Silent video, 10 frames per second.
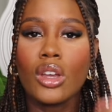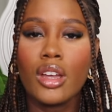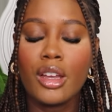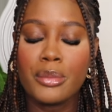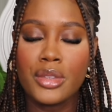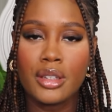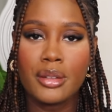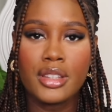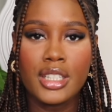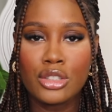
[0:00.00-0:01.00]
um, the,
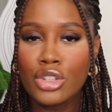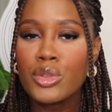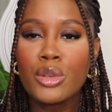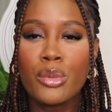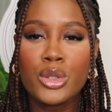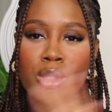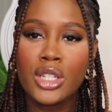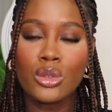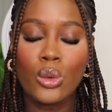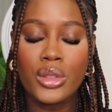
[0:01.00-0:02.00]
the, description box, which
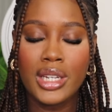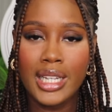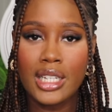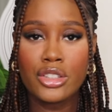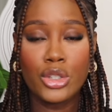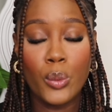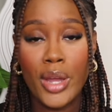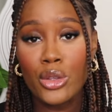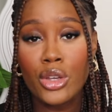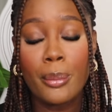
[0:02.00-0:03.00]
has all the links to
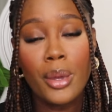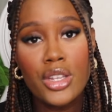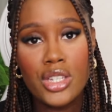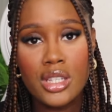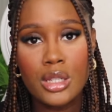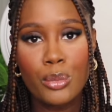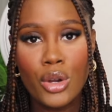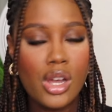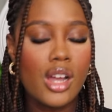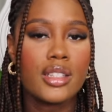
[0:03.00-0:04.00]
where you can purchase this
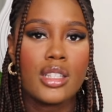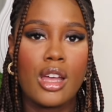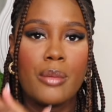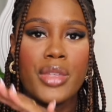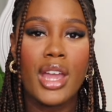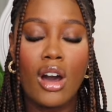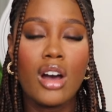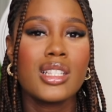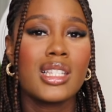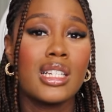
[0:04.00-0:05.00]
product. Um, they
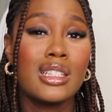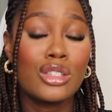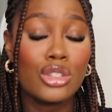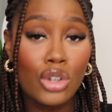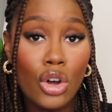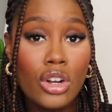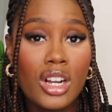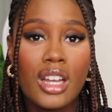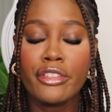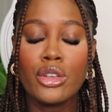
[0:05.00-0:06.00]
are still in
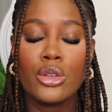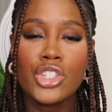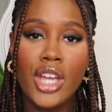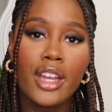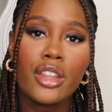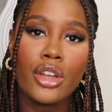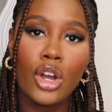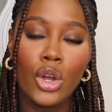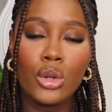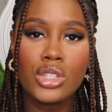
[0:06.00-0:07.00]
stock if you check the
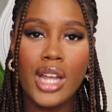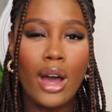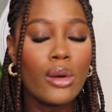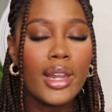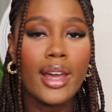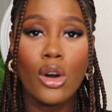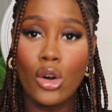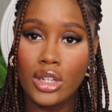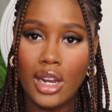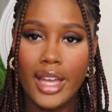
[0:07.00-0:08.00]
Coach outlet
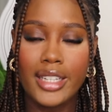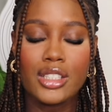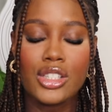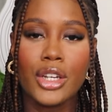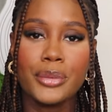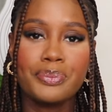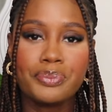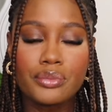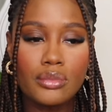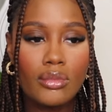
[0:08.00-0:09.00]
online. So
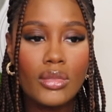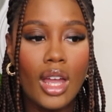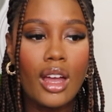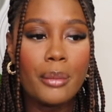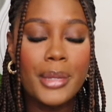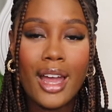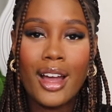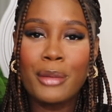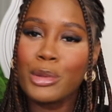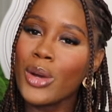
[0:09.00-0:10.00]
um, yeah,
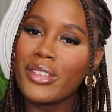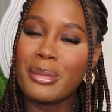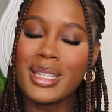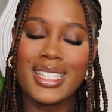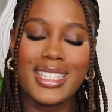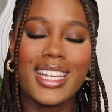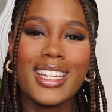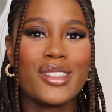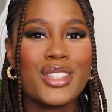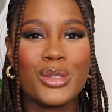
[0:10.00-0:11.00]
I hope you all have an amazing
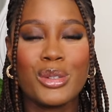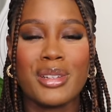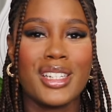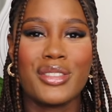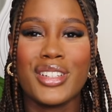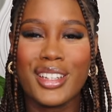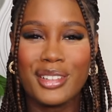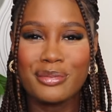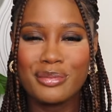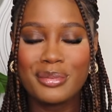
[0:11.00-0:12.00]
day, and I'll see you all in my next
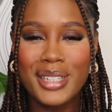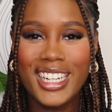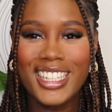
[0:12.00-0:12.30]
video. Bye,